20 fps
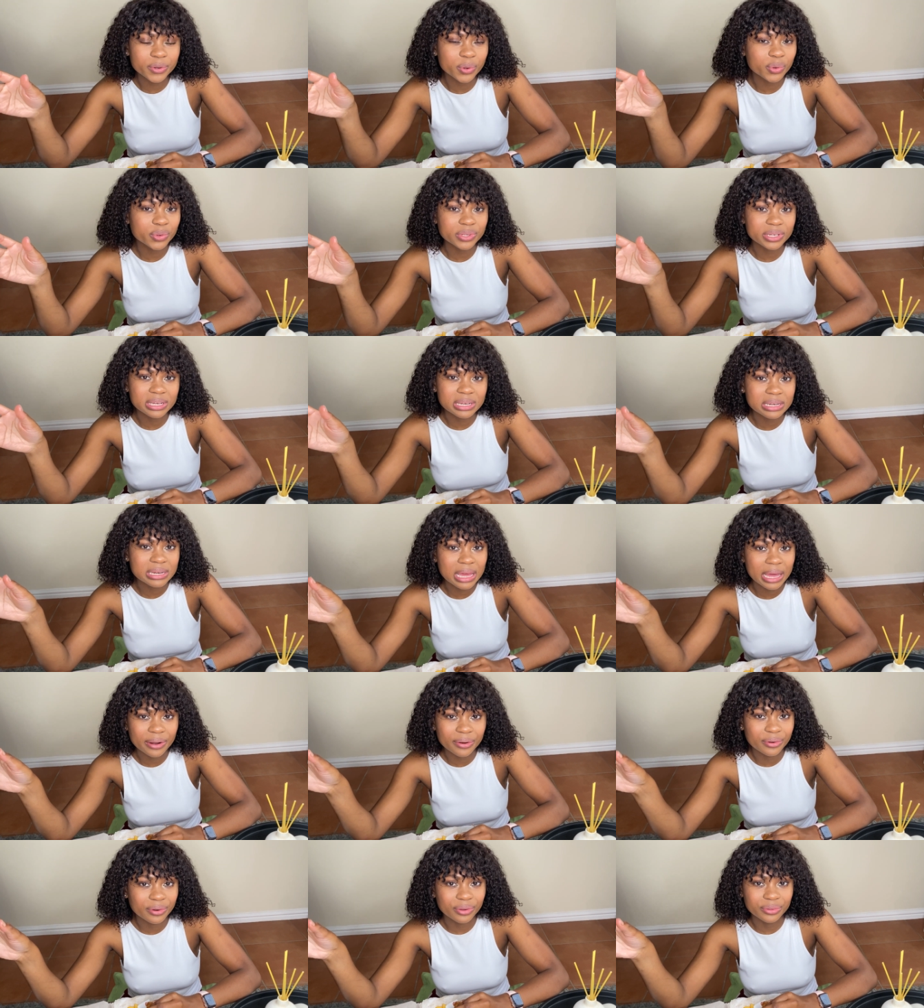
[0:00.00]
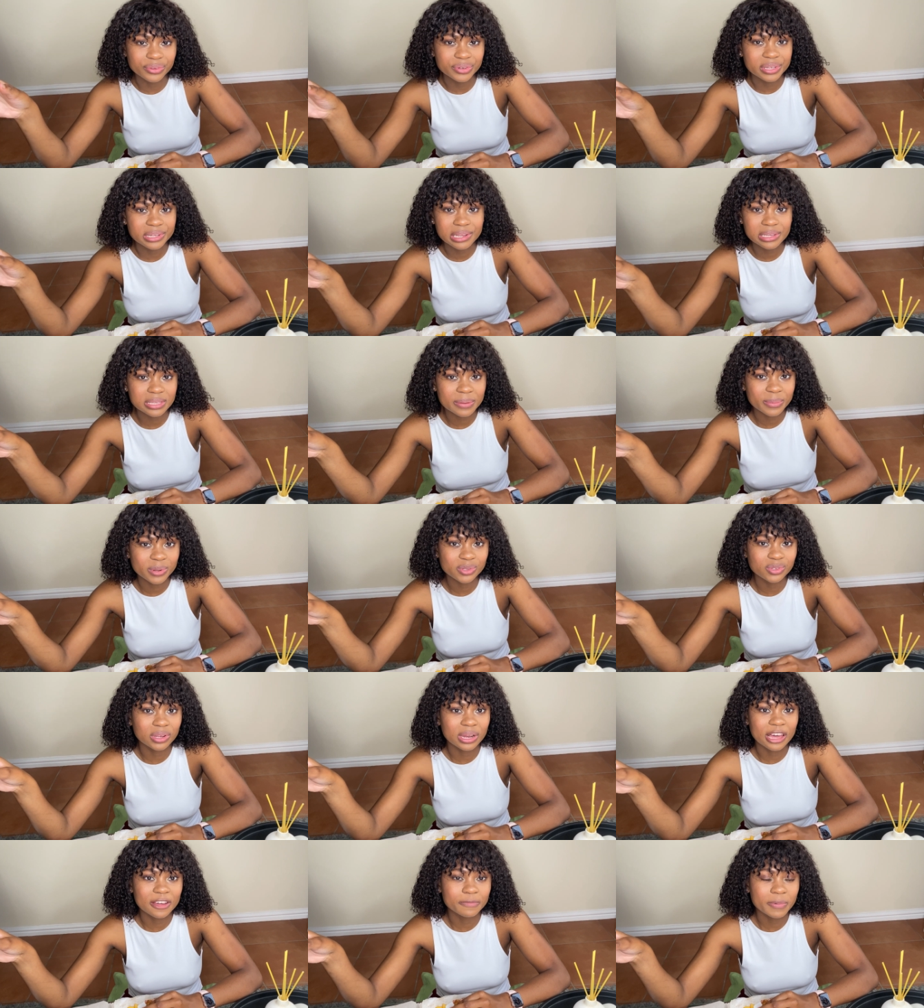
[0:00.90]
or you declare someone as
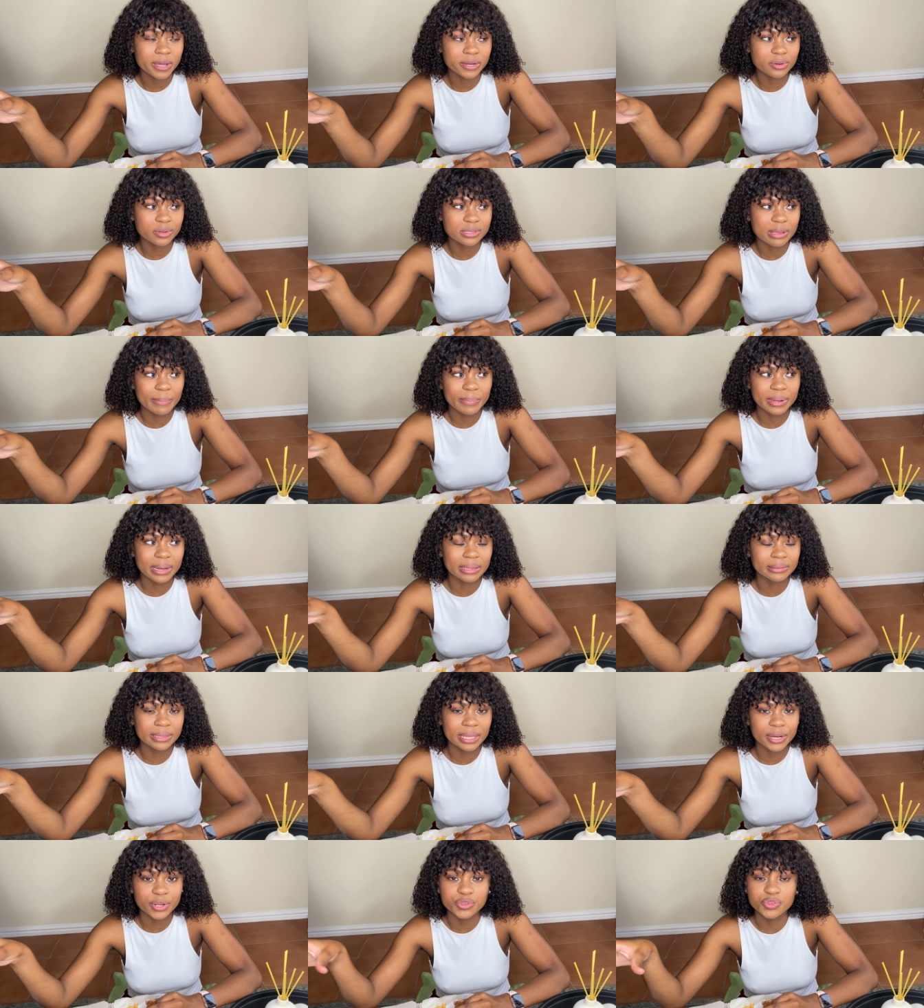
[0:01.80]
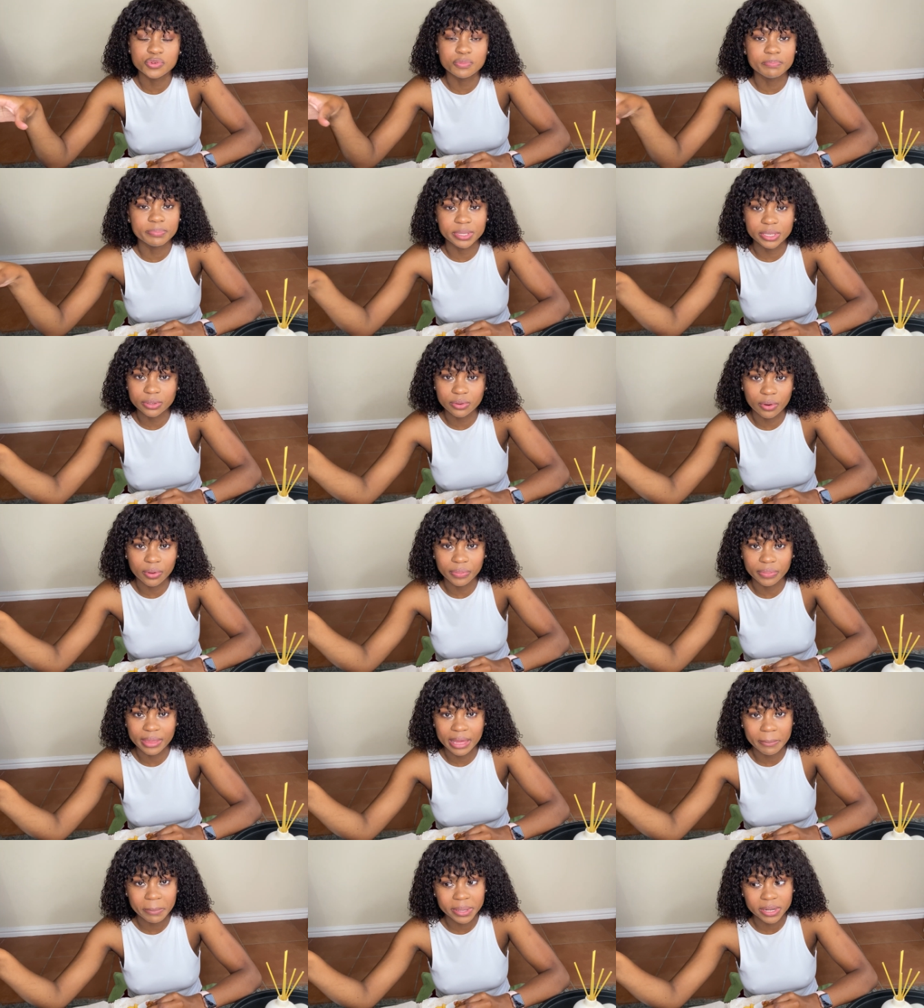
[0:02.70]
your life partner or something like that and you be on
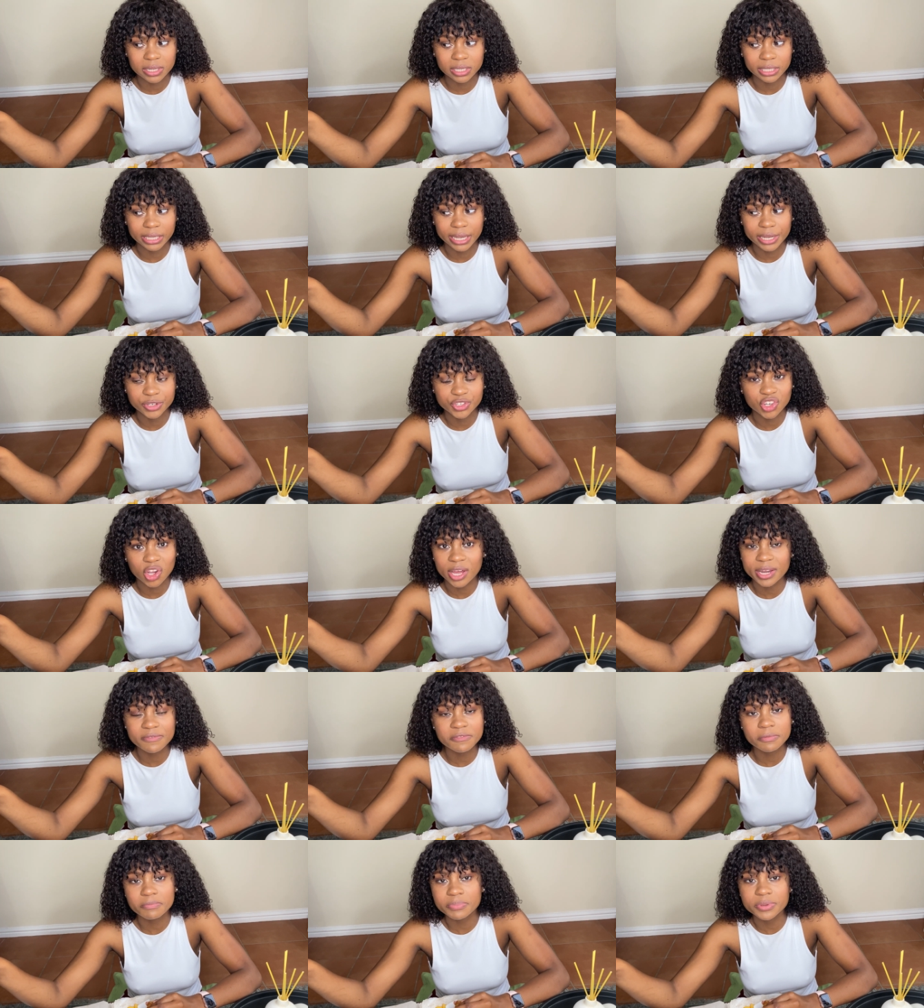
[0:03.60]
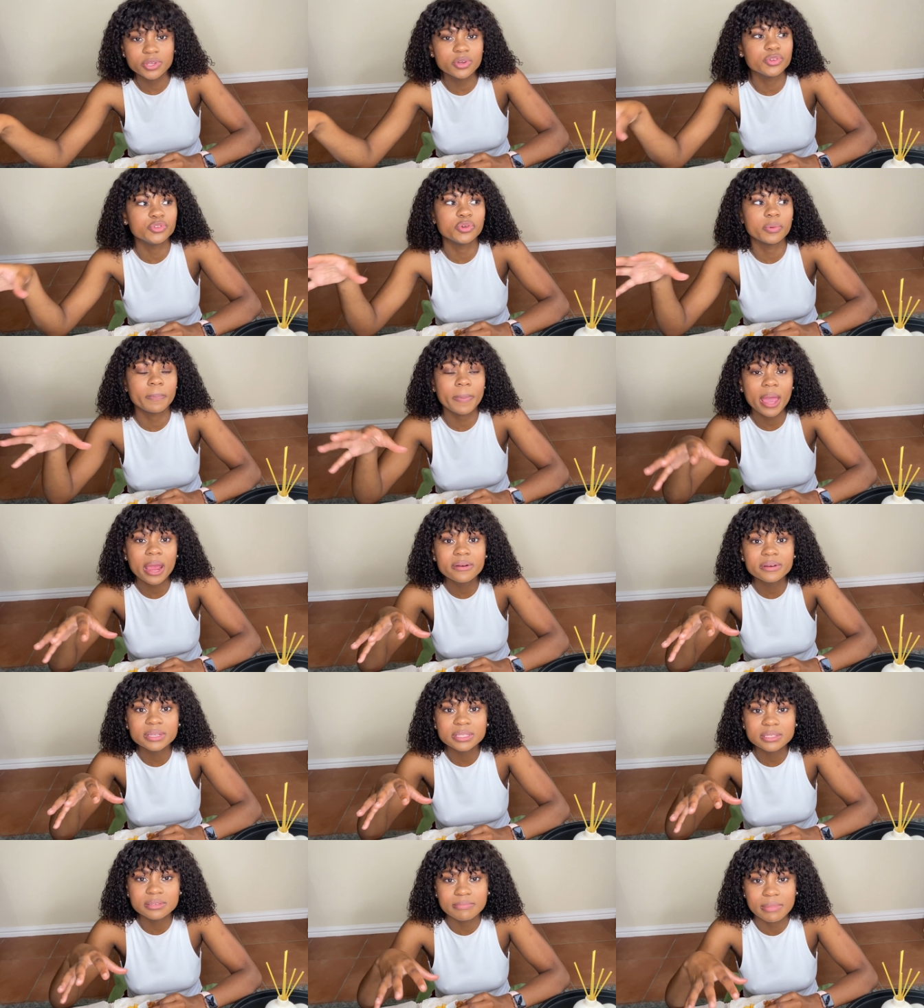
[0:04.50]
their medical aid. You can't even be on your
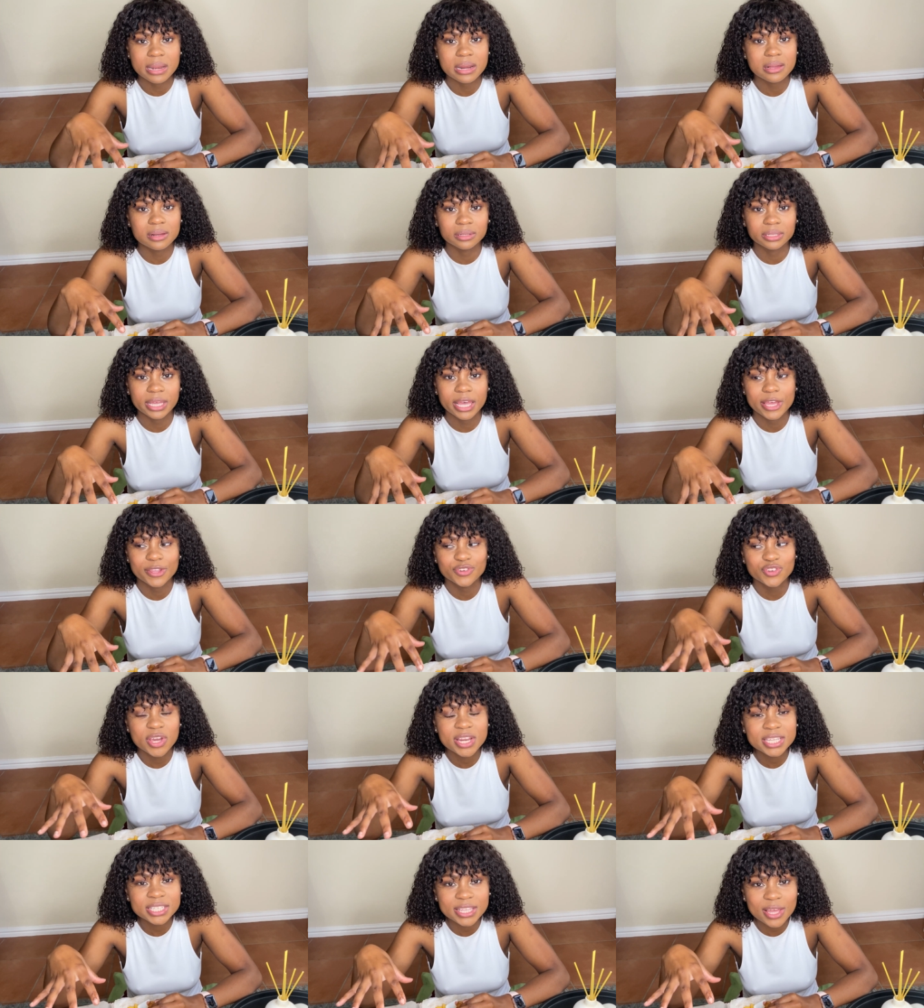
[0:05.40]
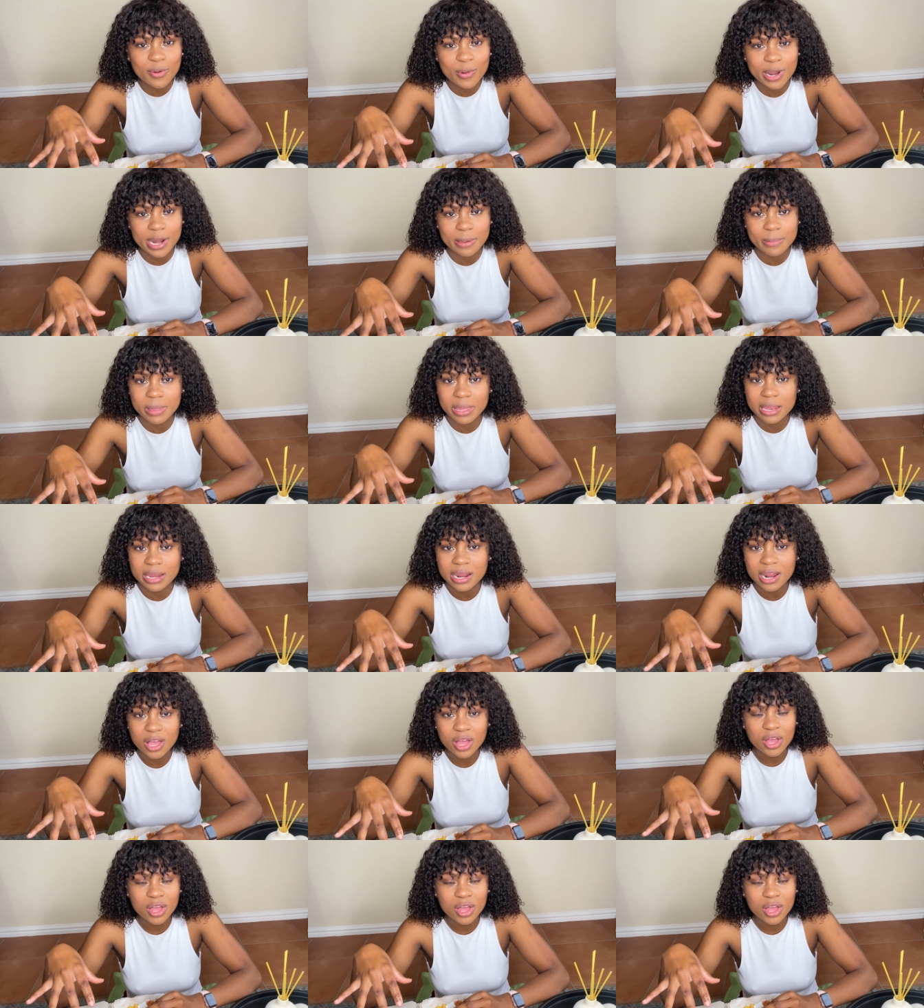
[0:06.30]
parents' medical aid. Do you understand what I mean?